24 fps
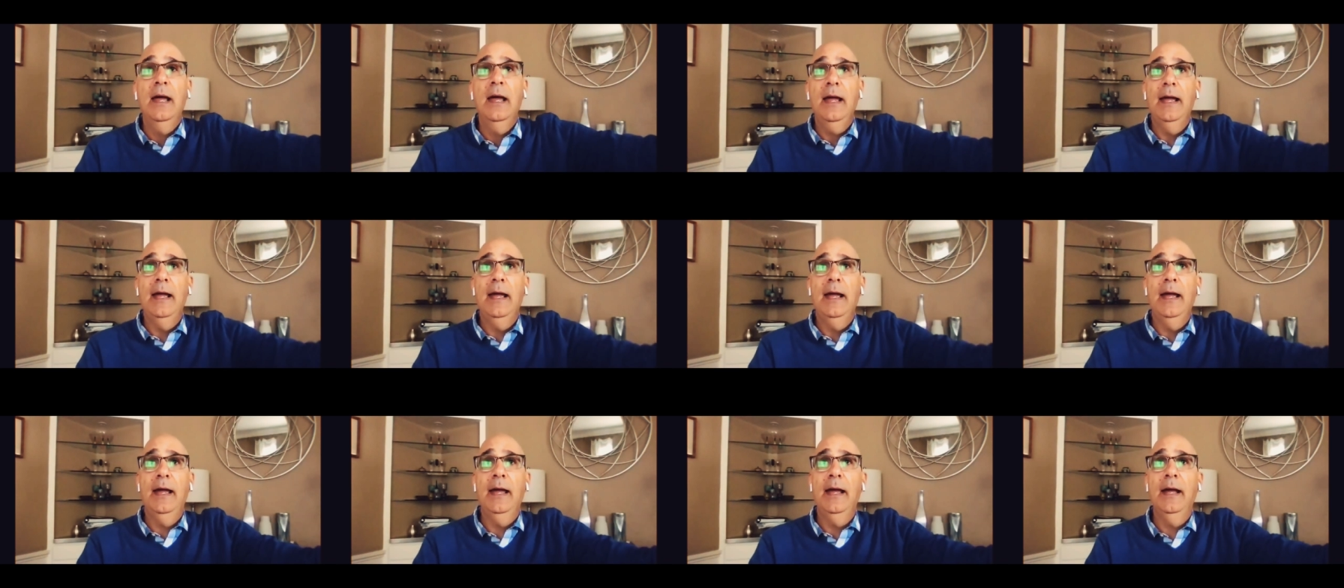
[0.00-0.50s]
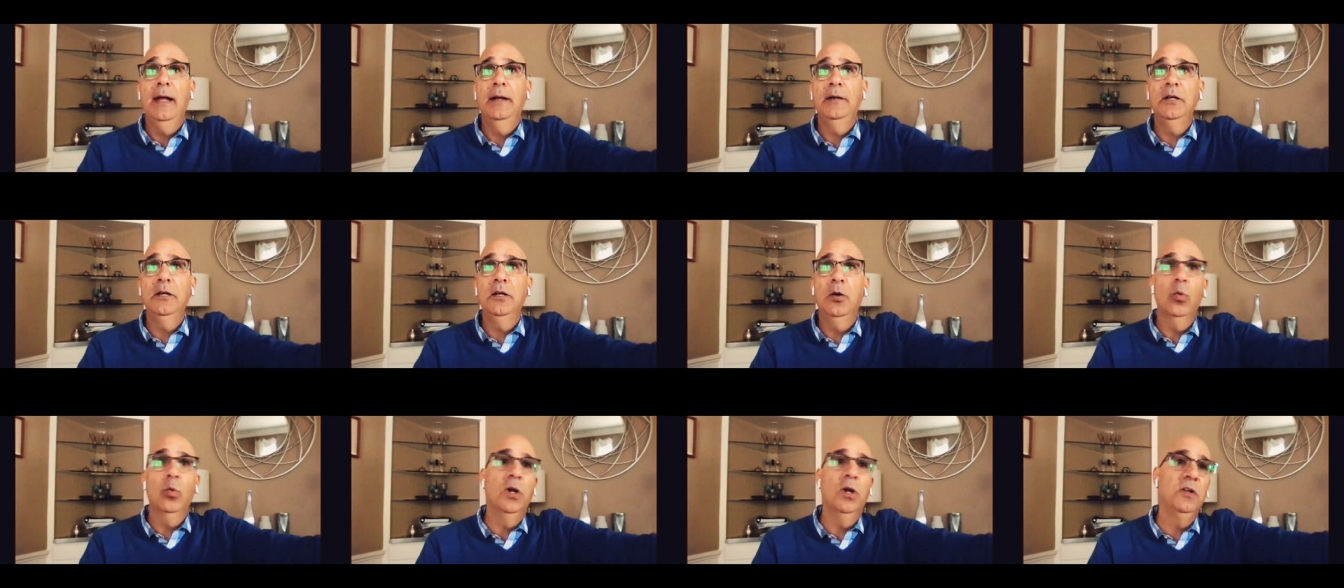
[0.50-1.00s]
And,
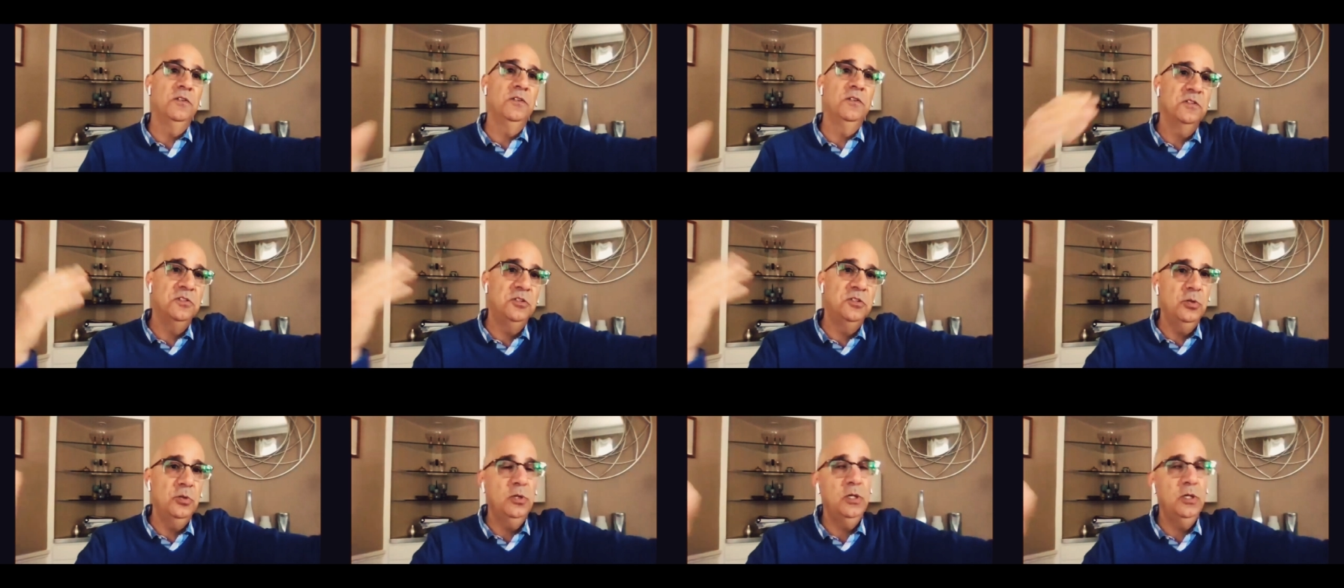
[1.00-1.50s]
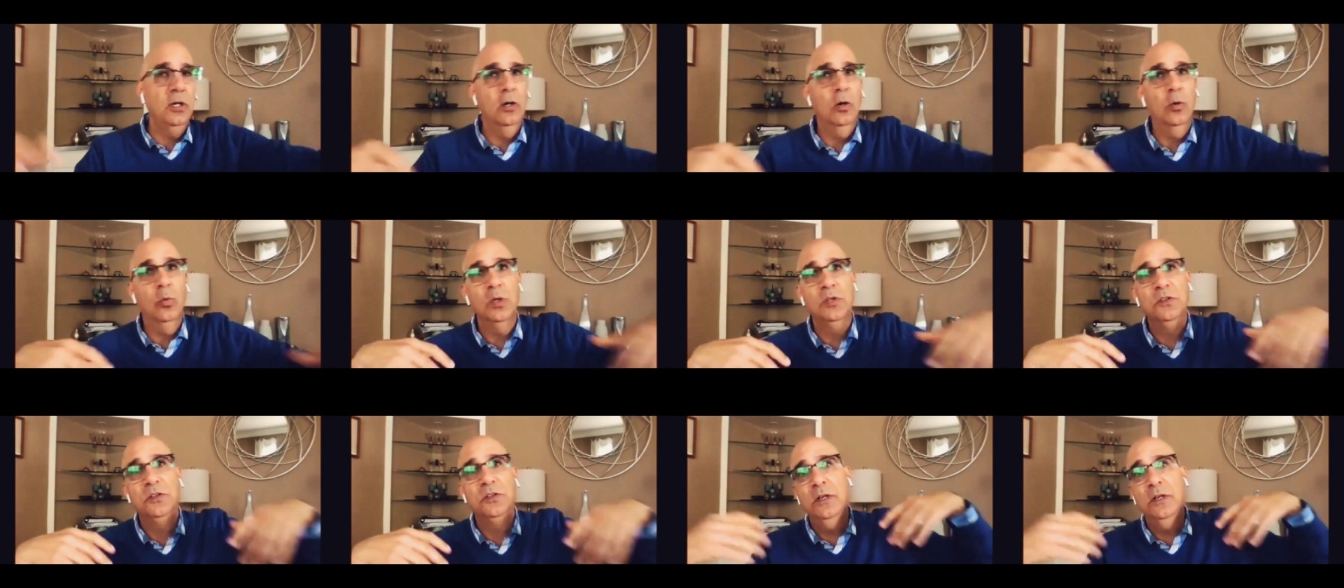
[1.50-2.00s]
what is a studio?
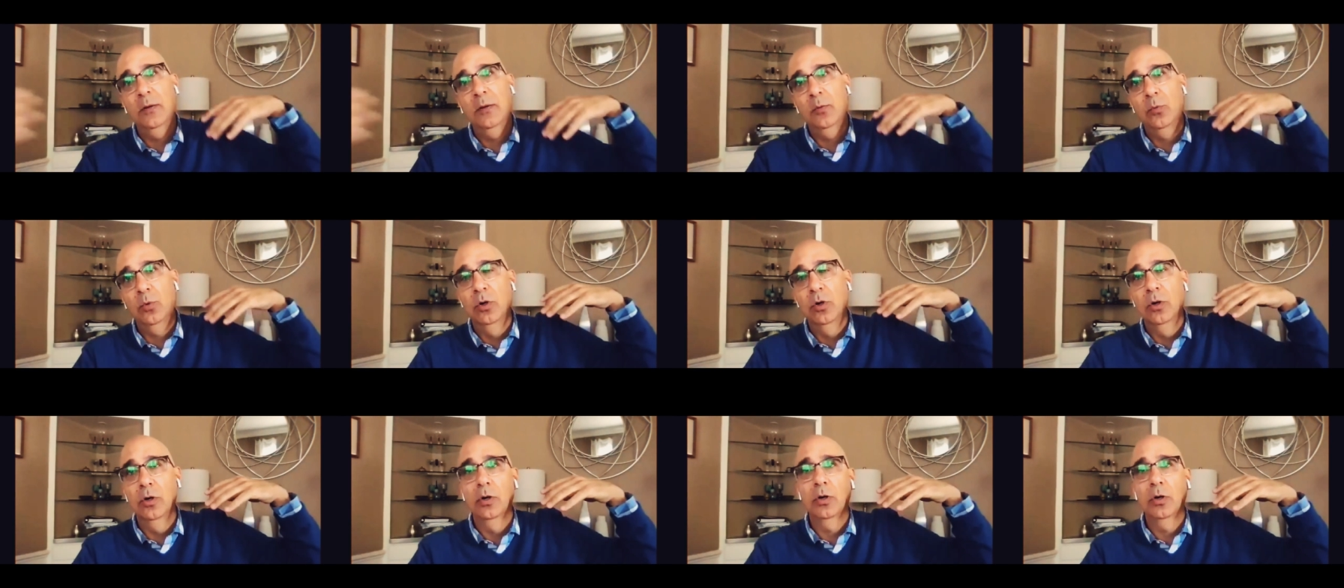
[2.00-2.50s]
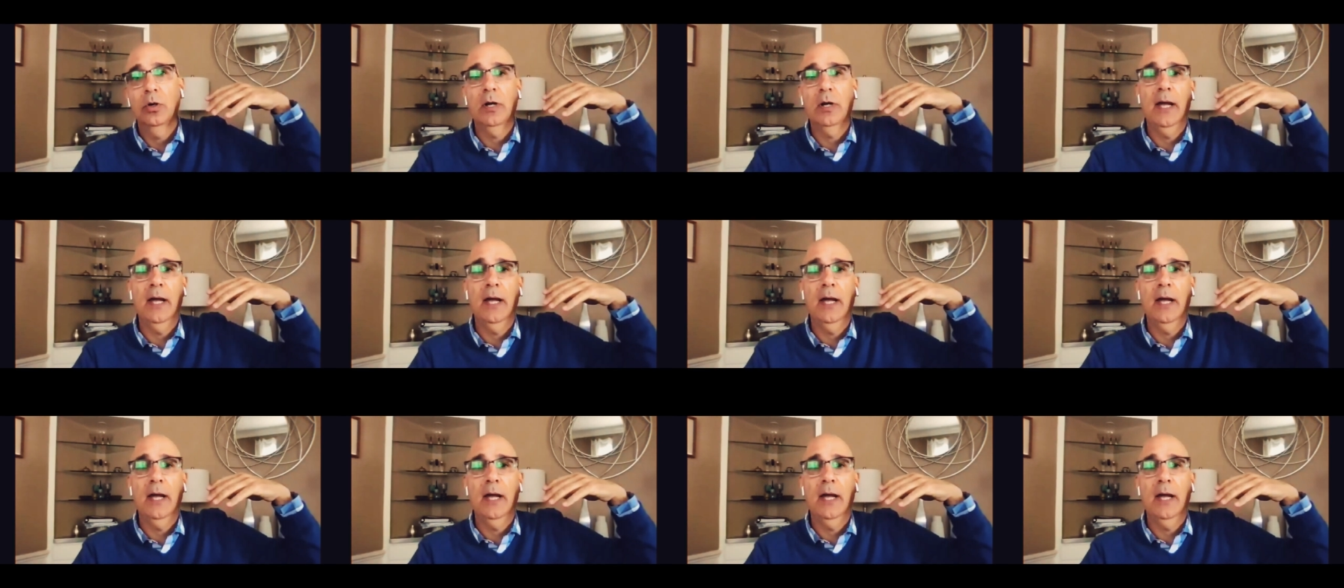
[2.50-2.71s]
What's a network?